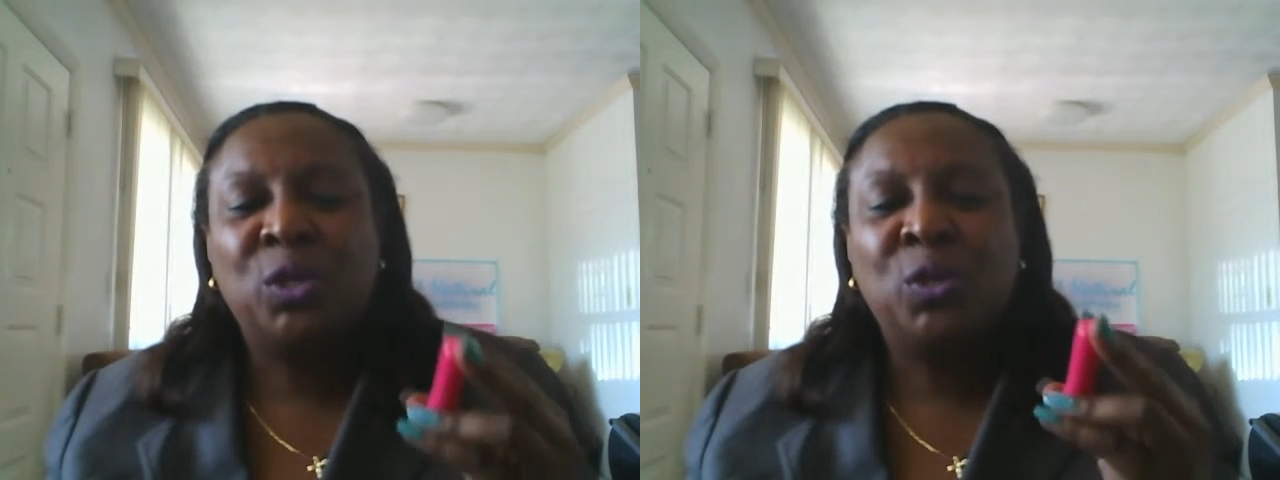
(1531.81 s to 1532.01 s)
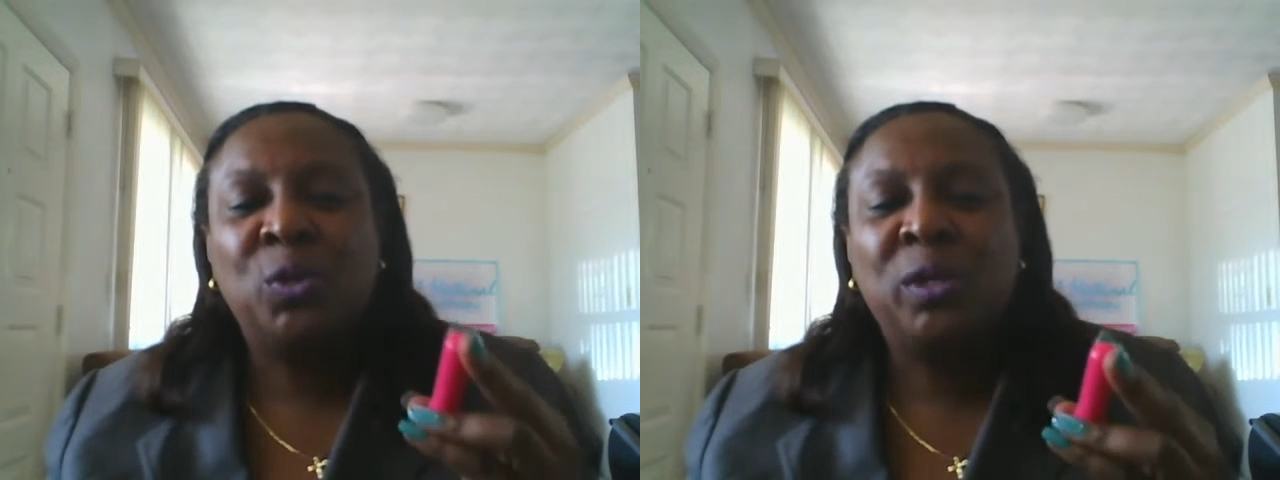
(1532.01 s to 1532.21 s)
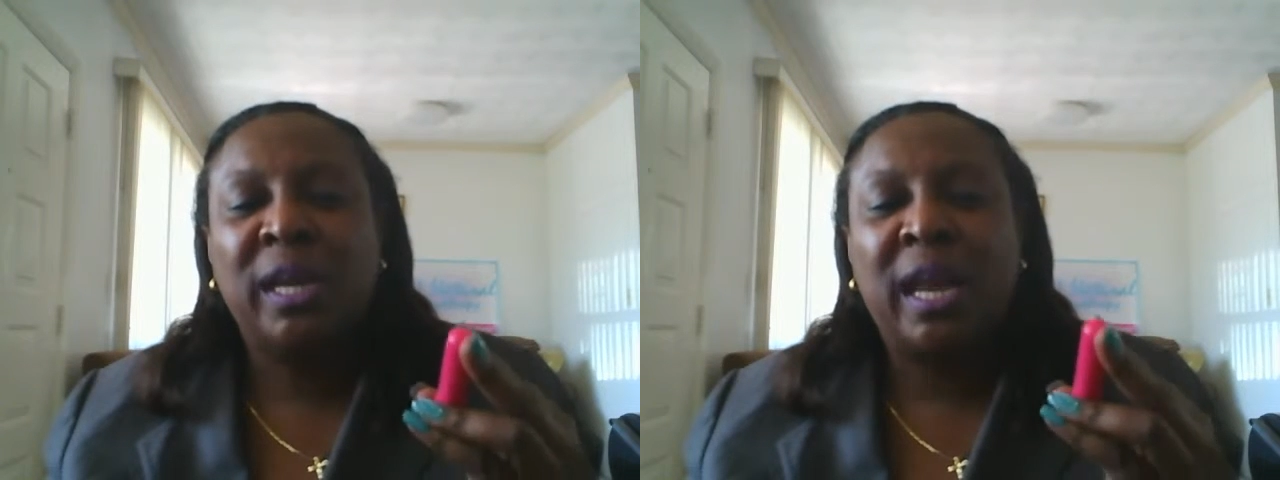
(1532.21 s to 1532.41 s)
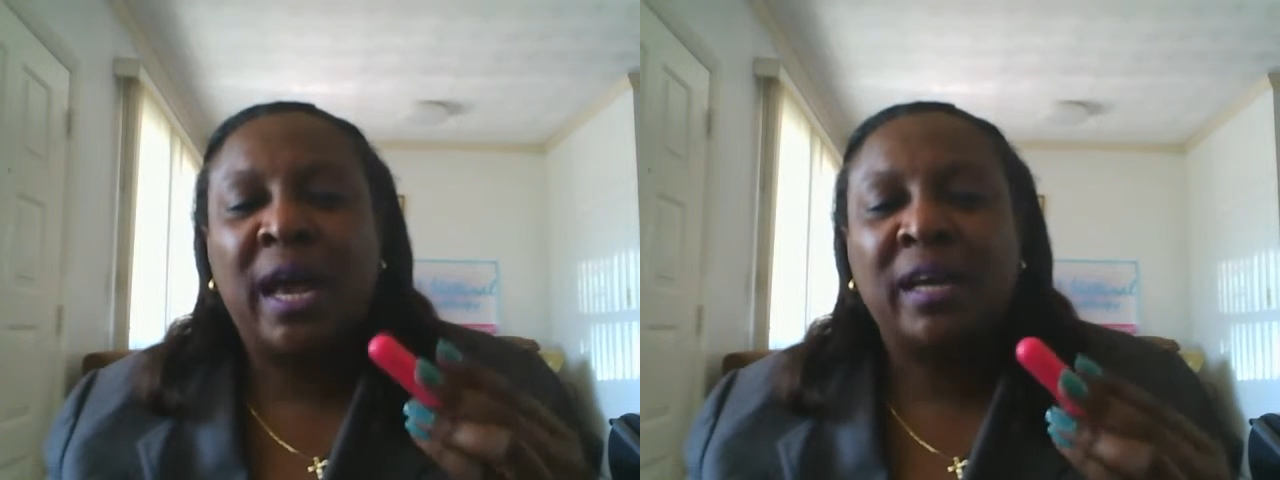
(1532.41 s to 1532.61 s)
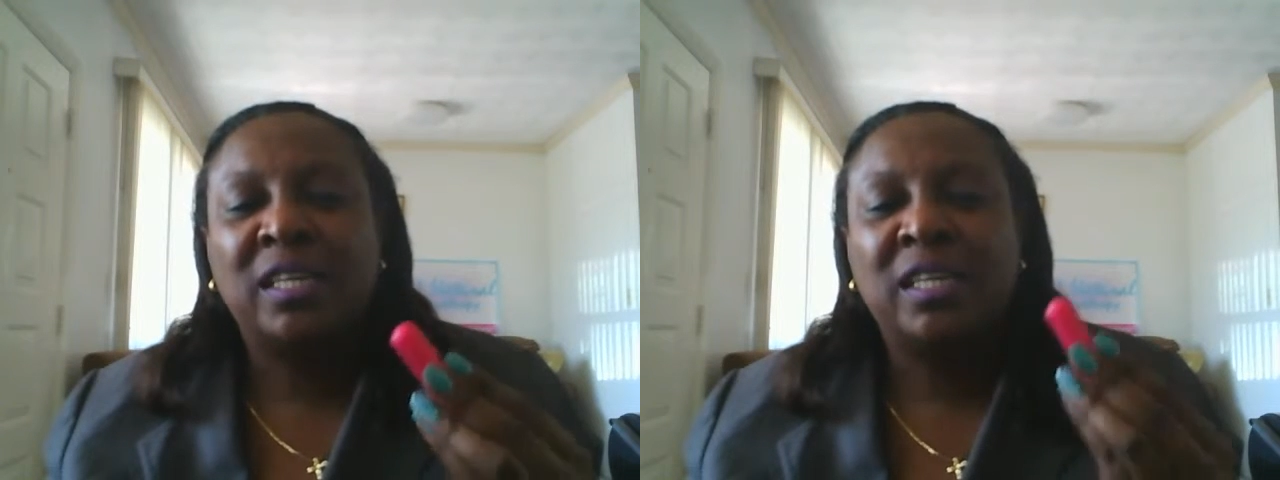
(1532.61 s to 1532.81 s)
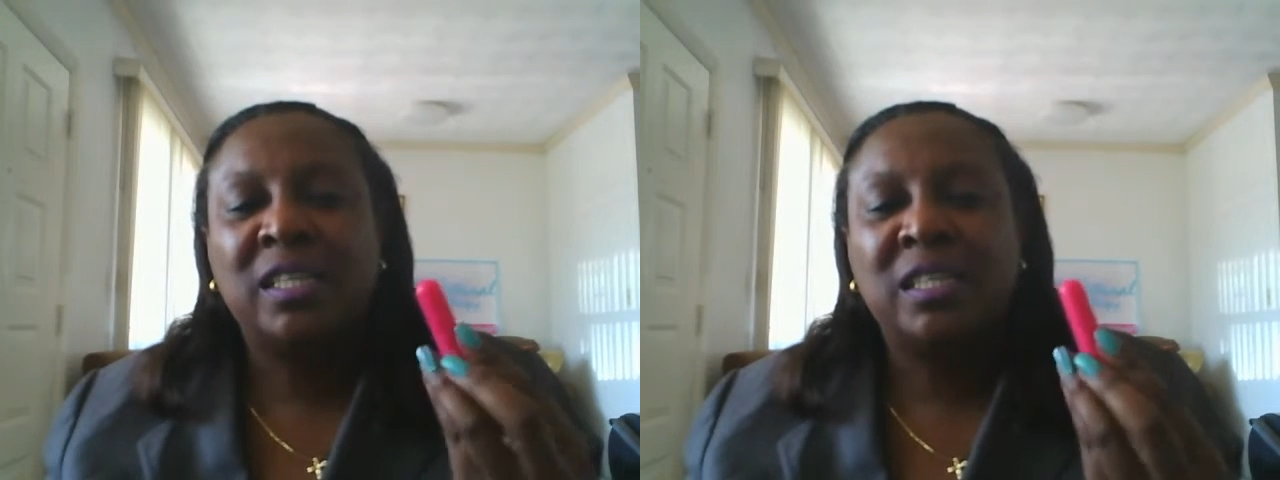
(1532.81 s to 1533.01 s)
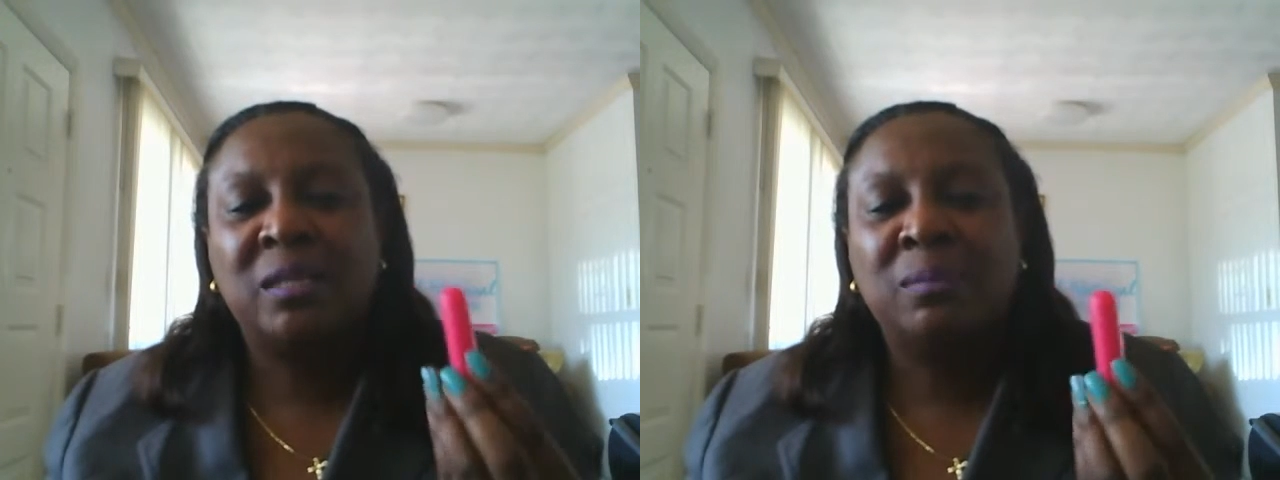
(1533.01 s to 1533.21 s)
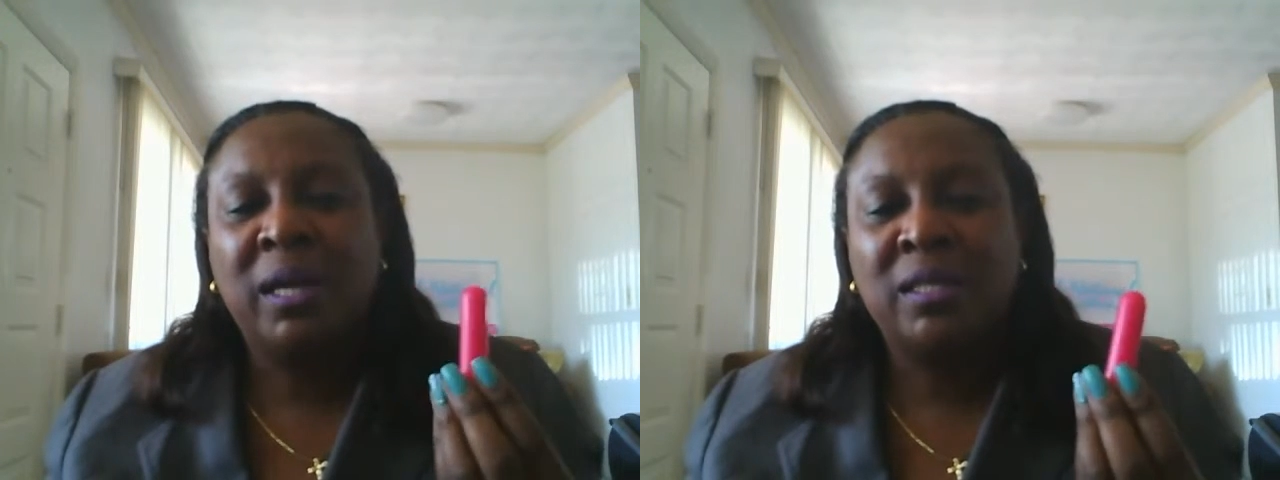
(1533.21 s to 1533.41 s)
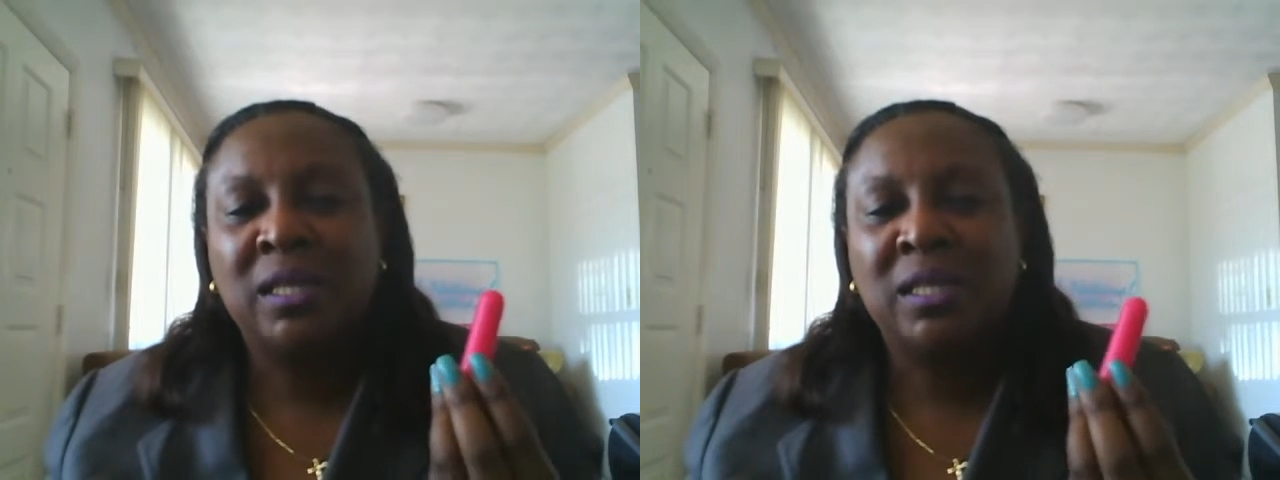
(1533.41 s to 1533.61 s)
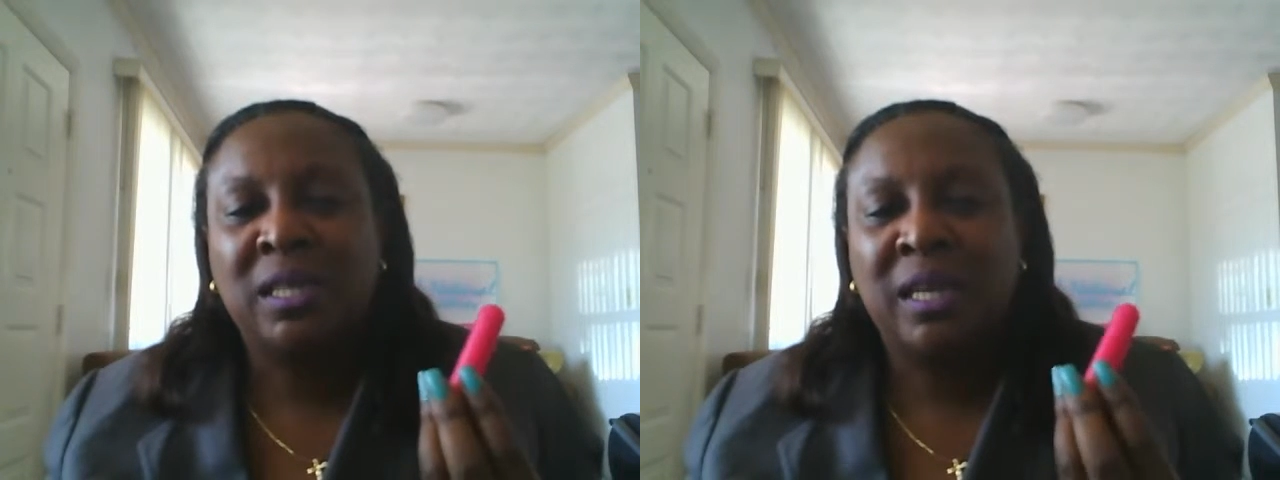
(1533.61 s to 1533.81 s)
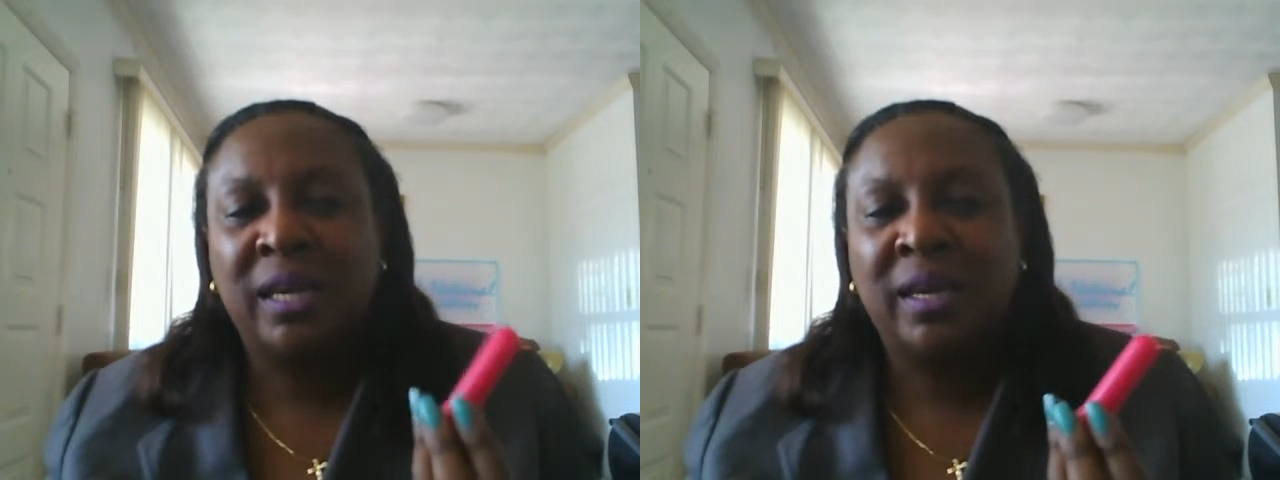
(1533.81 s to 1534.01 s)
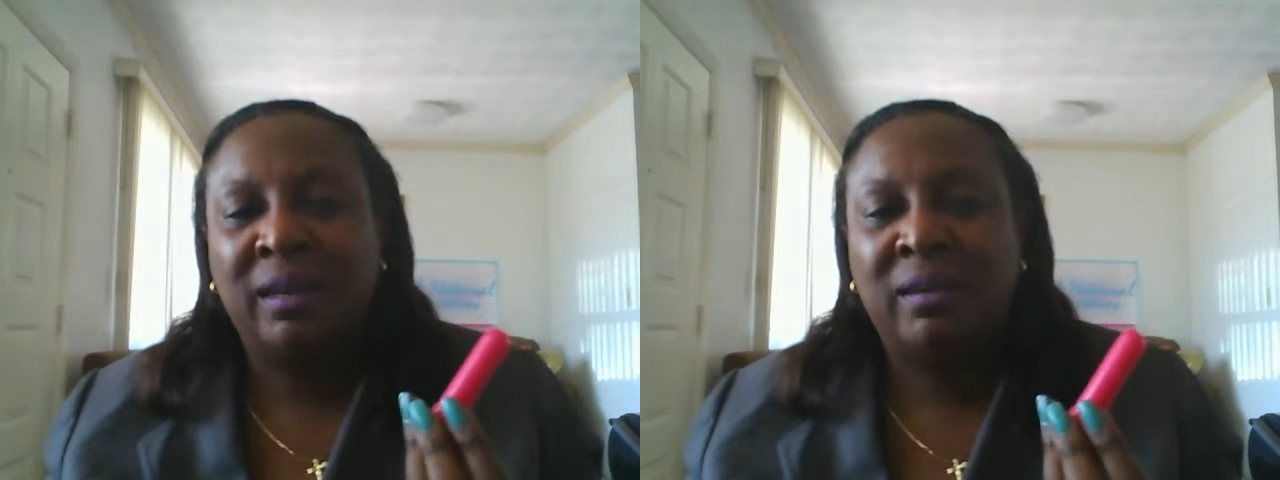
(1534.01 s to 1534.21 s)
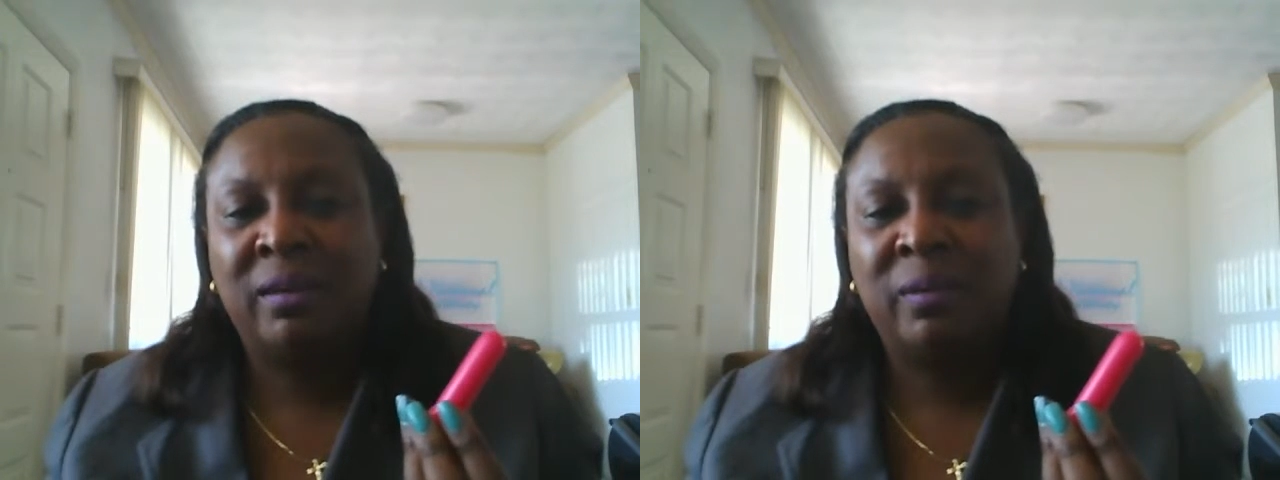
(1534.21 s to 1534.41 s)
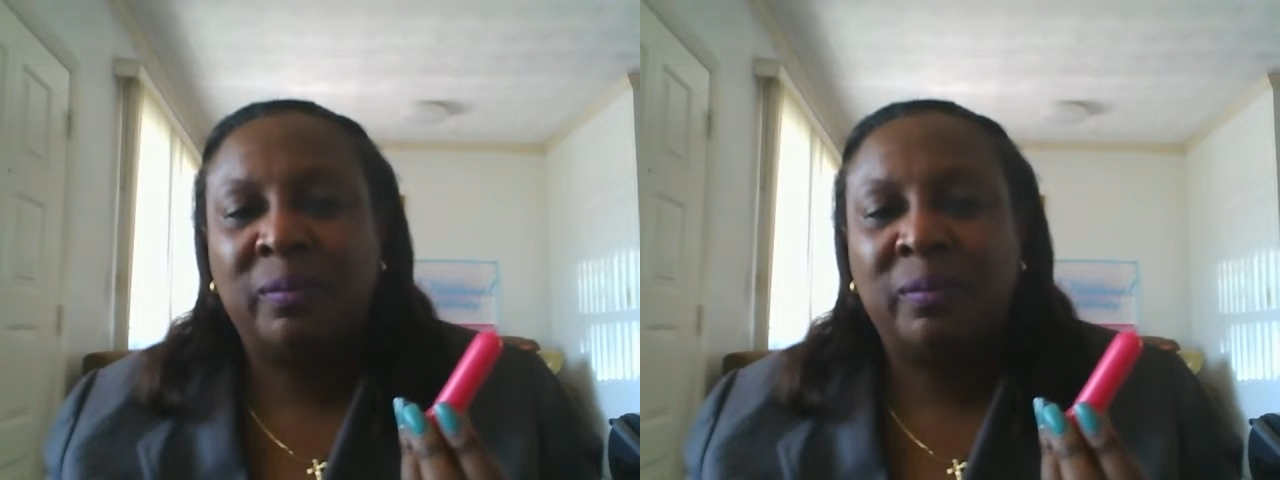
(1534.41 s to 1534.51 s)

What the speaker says: you can actually smell this inhaler.